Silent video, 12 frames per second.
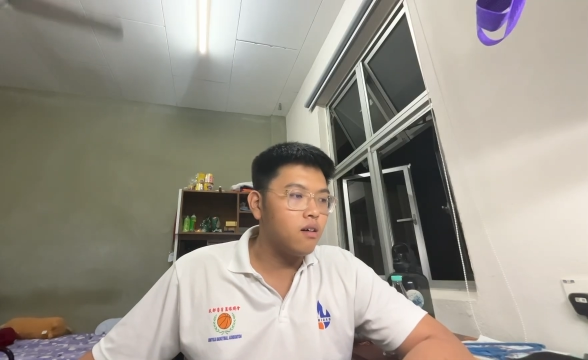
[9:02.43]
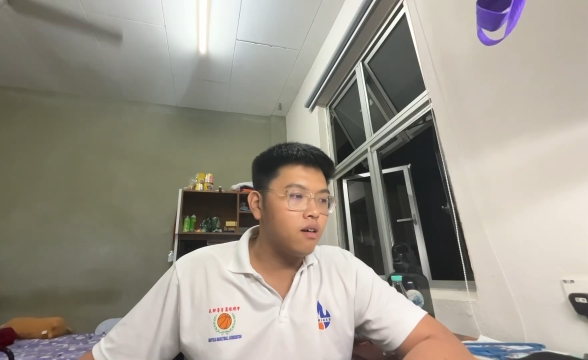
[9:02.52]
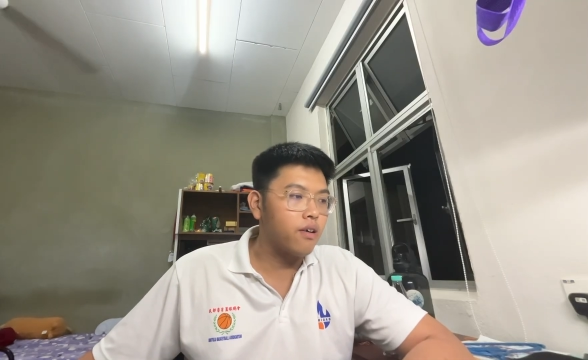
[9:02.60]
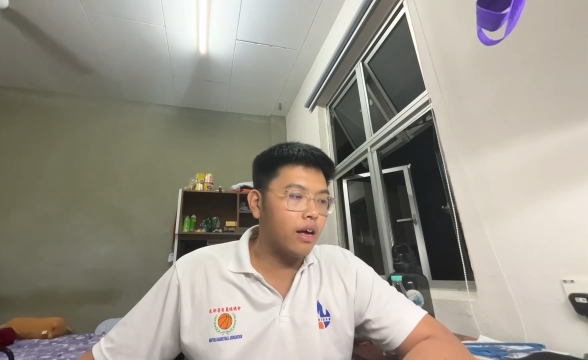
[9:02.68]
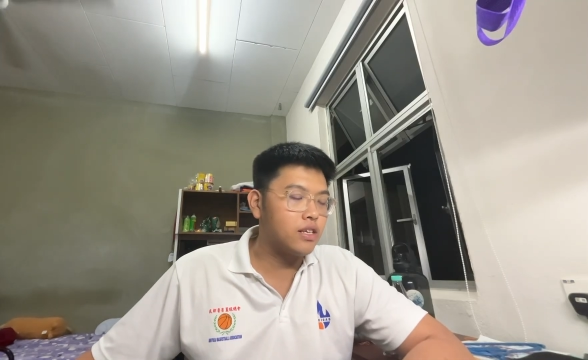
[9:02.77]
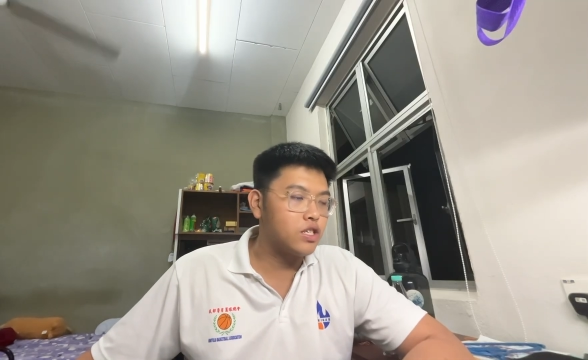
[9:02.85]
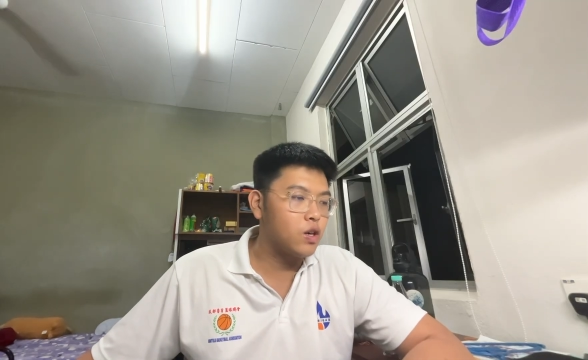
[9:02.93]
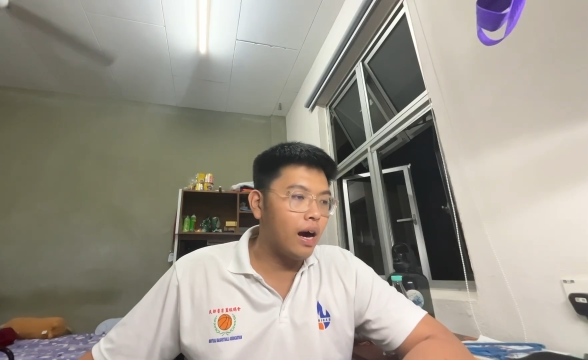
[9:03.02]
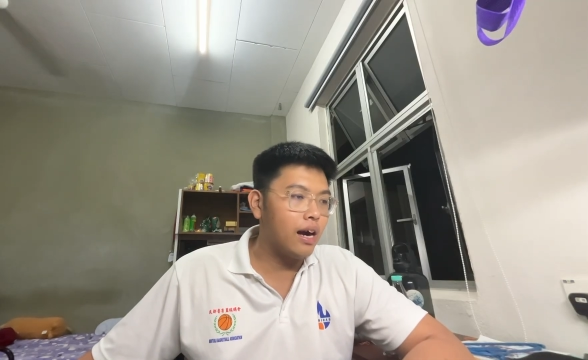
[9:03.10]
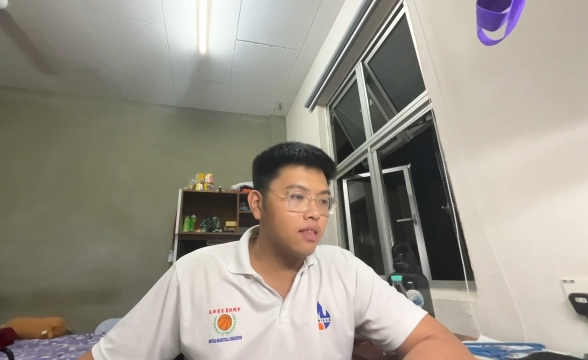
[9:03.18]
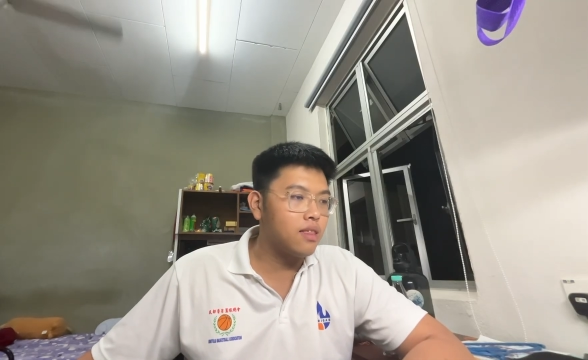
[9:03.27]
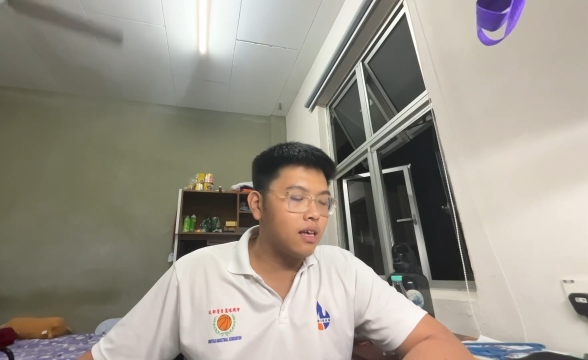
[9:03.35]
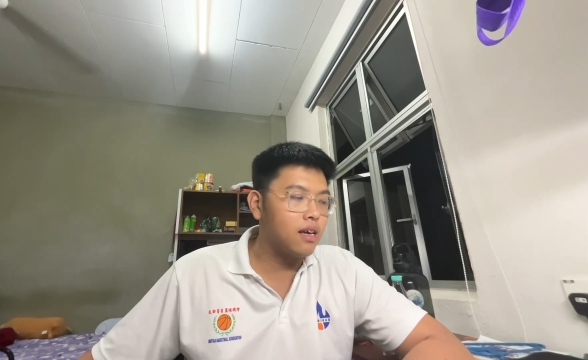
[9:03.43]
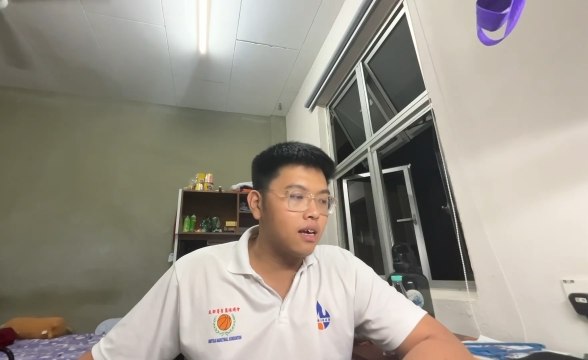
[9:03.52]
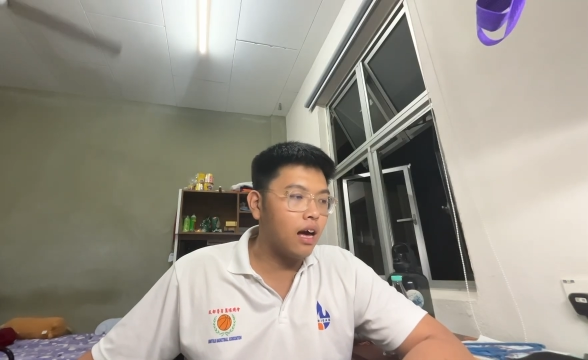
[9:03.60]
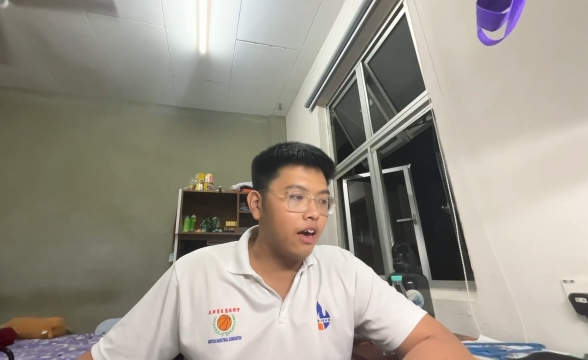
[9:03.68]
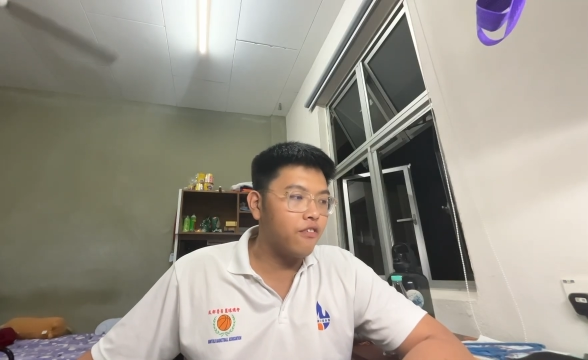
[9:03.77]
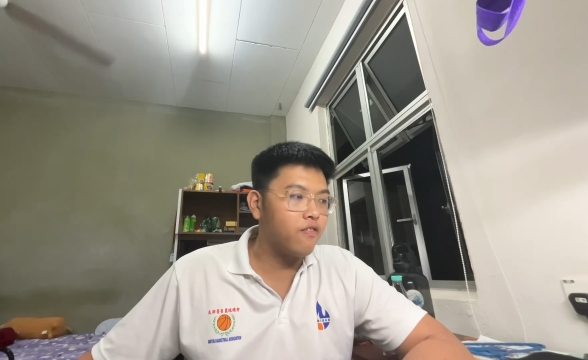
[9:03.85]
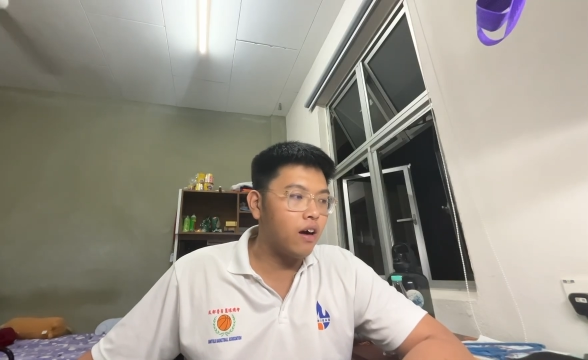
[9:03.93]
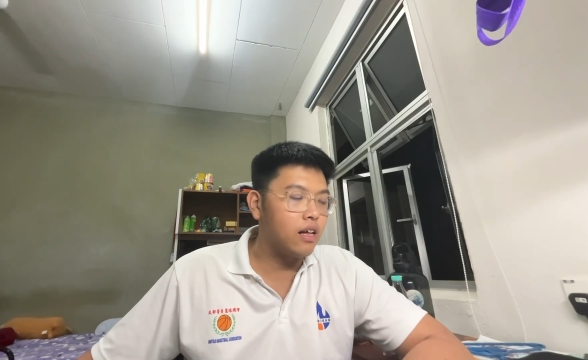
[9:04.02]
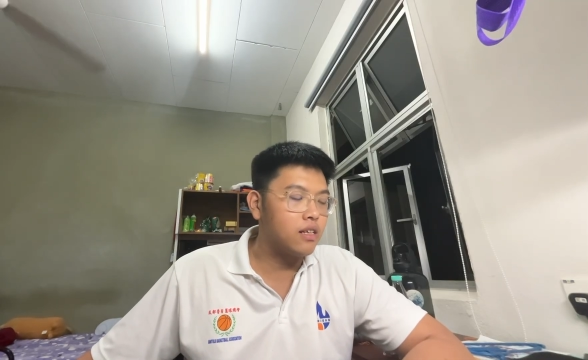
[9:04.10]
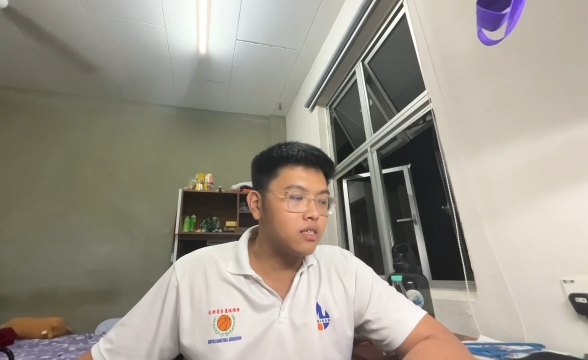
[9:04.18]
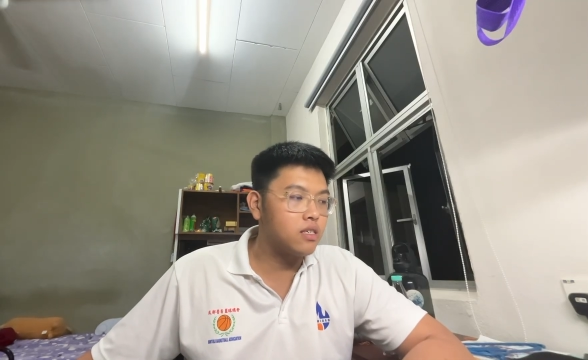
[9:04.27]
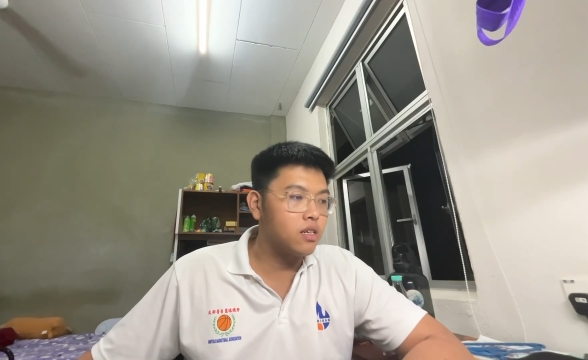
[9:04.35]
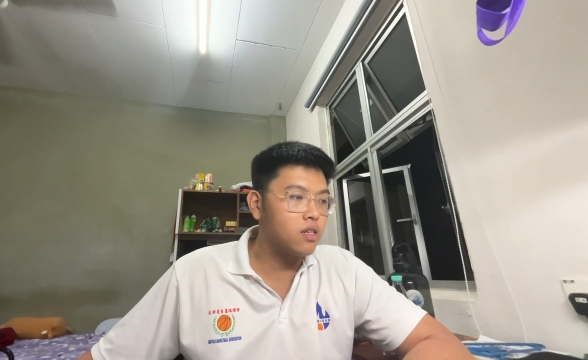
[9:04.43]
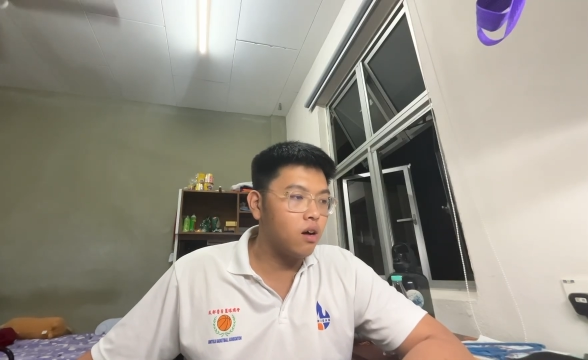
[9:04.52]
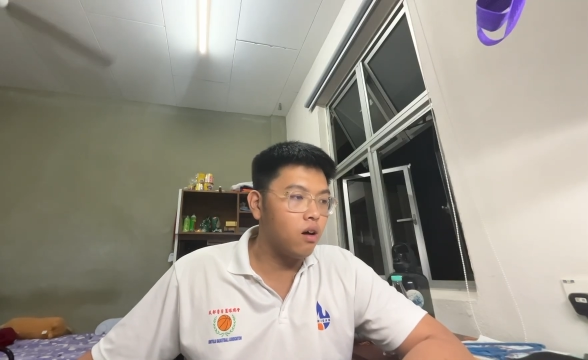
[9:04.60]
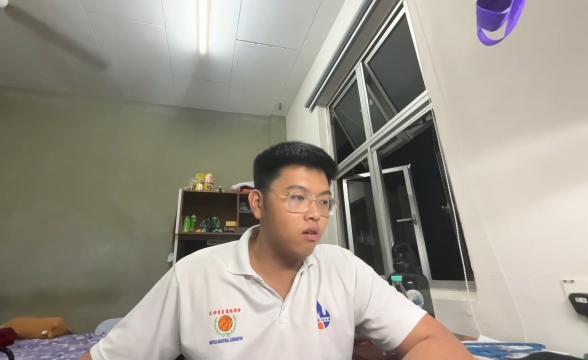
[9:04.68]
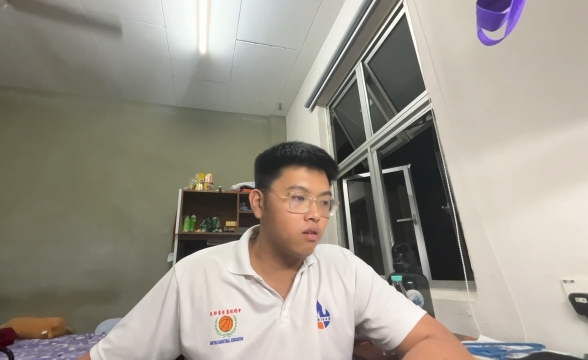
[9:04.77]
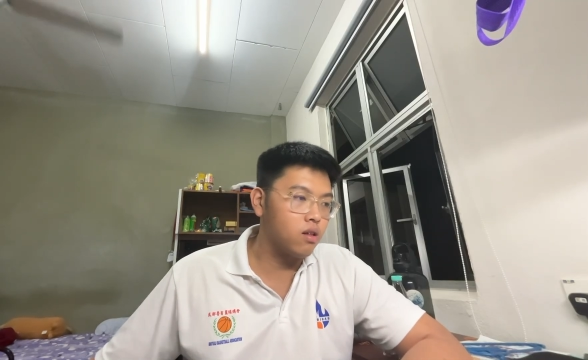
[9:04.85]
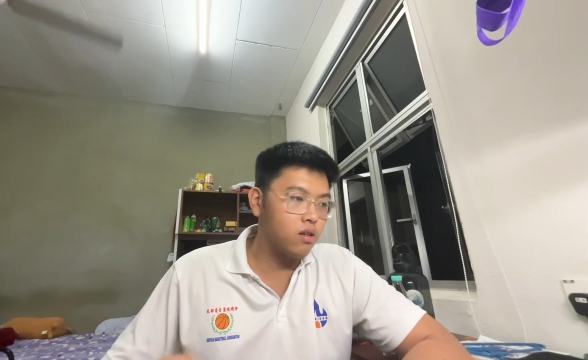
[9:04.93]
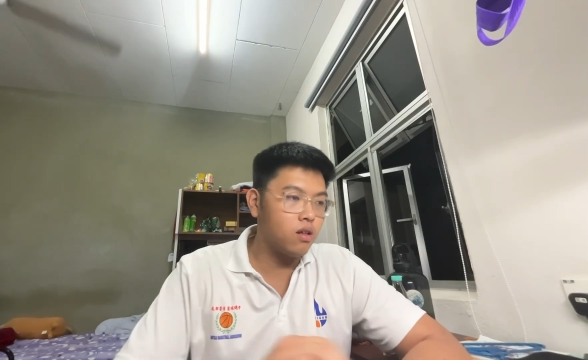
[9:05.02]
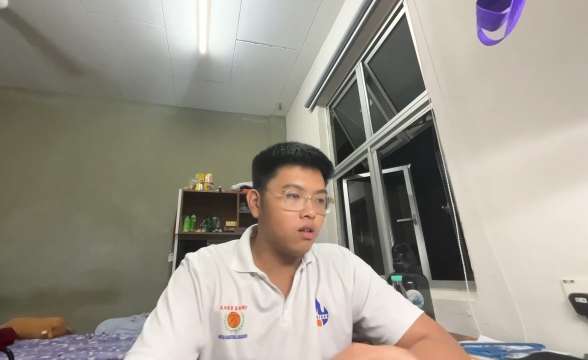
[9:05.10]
Okay, so I think I've answered all